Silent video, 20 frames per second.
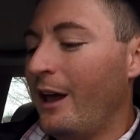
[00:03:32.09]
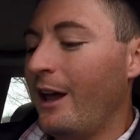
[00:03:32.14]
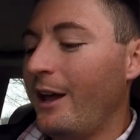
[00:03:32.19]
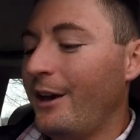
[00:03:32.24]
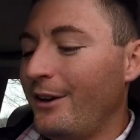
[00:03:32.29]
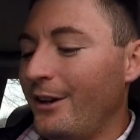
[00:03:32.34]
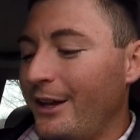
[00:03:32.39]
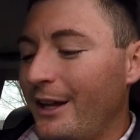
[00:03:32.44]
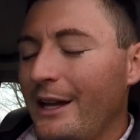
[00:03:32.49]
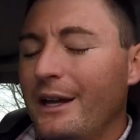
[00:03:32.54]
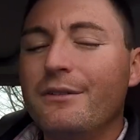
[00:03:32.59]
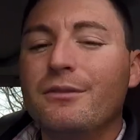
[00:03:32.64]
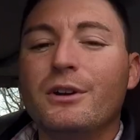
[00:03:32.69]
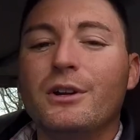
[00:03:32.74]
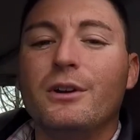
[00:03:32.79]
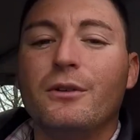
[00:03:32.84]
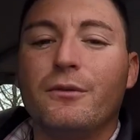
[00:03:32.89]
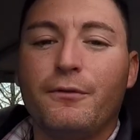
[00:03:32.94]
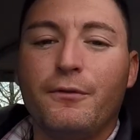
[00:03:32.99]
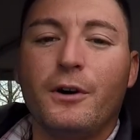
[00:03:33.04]
and
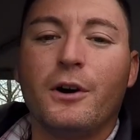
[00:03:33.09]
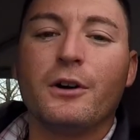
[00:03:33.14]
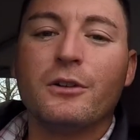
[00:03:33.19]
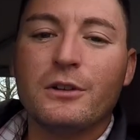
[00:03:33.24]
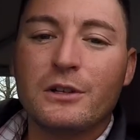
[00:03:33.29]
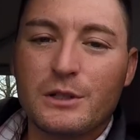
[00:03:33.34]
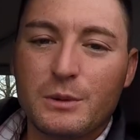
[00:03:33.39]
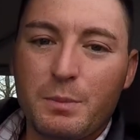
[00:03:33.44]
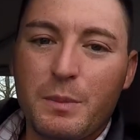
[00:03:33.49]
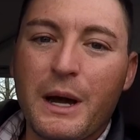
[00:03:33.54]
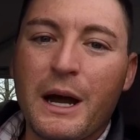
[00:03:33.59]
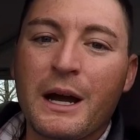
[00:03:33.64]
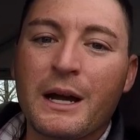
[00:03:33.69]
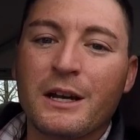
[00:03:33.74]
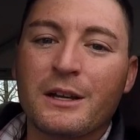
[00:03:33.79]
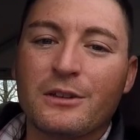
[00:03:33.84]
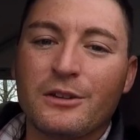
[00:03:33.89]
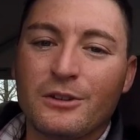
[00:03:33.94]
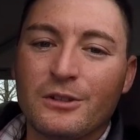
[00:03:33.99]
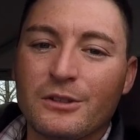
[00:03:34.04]
even farthest
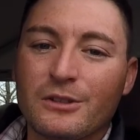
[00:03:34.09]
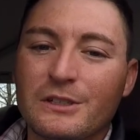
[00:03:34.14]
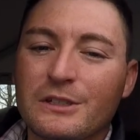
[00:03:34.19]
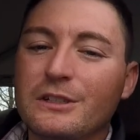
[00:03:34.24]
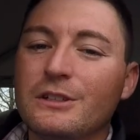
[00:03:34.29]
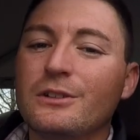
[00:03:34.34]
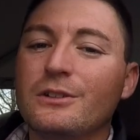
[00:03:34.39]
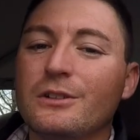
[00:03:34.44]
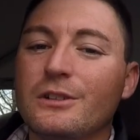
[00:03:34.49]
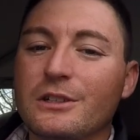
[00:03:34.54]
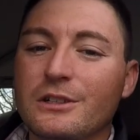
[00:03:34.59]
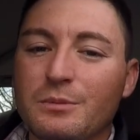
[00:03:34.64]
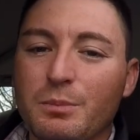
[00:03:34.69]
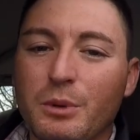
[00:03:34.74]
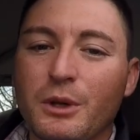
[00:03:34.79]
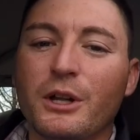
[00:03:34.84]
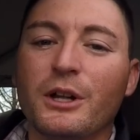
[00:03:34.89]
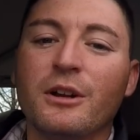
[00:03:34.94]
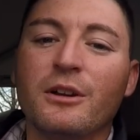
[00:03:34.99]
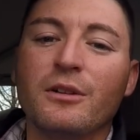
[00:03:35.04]
back, there still is
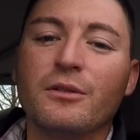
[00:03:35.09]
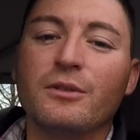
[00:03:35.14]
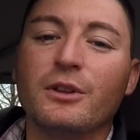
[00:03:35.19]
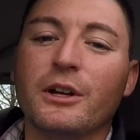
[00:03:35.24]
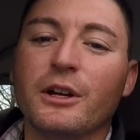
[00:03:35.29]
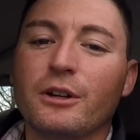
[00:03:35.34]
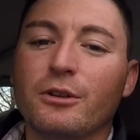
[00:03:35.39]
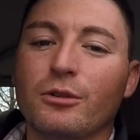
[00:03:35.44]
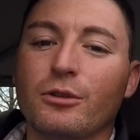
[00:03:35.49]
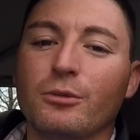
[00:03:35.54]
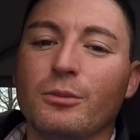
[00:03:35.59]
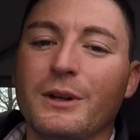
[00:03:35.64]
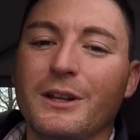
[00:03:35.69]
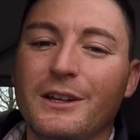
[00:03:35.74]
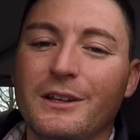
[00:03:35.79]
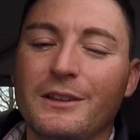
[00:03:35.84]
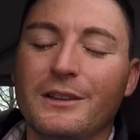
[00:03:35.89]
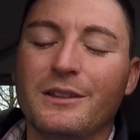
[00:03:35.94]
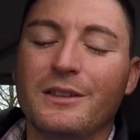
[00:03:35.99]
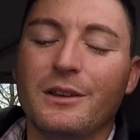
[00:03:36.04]
plenty of legroom
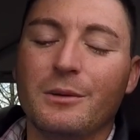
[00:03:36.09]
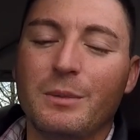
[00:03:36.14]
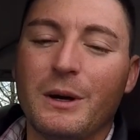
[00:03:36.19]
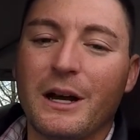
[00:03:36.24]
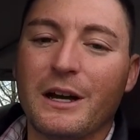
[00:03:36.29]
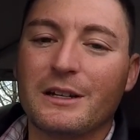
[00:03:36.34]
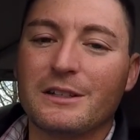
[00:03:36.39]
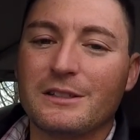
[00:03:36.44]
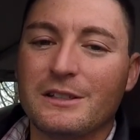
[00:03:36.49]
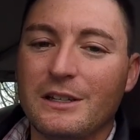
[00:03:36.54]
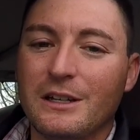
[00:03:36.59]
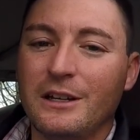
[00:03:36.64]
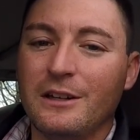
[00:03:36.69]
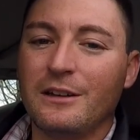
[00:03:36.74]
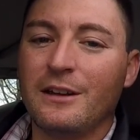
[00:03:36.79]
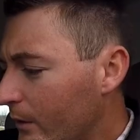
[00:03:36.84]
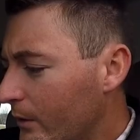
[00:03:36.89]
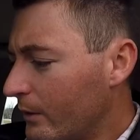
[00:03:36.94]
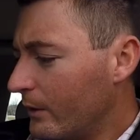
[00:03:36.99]
in the back seat.